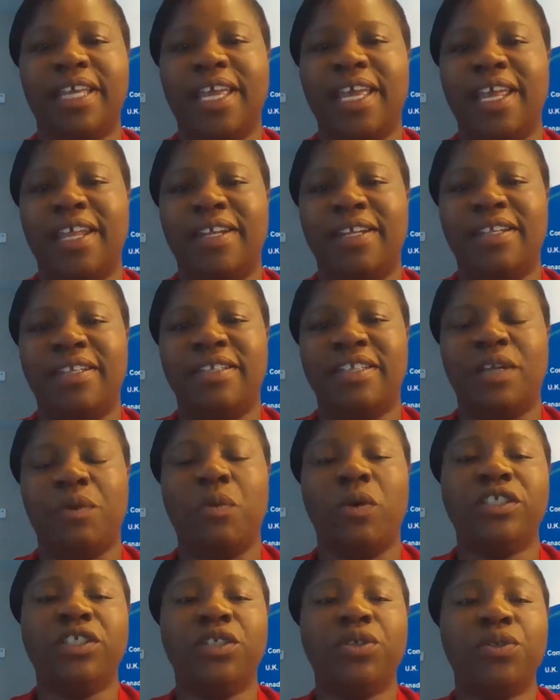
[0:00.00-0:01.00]
and they
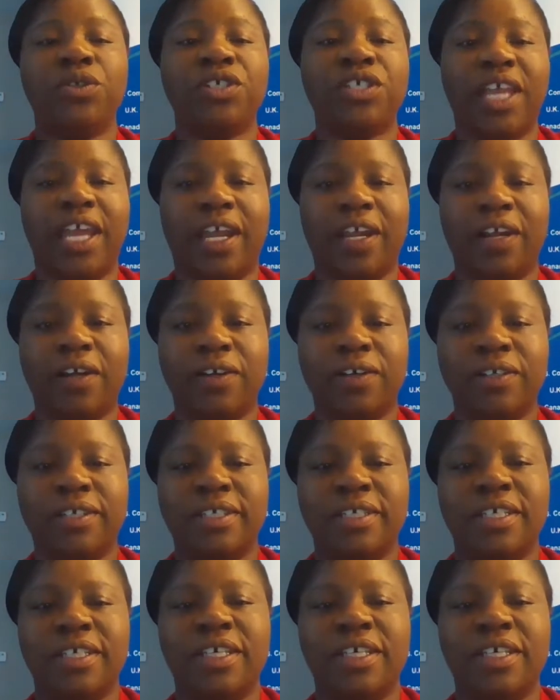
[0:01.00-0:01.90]
want to share,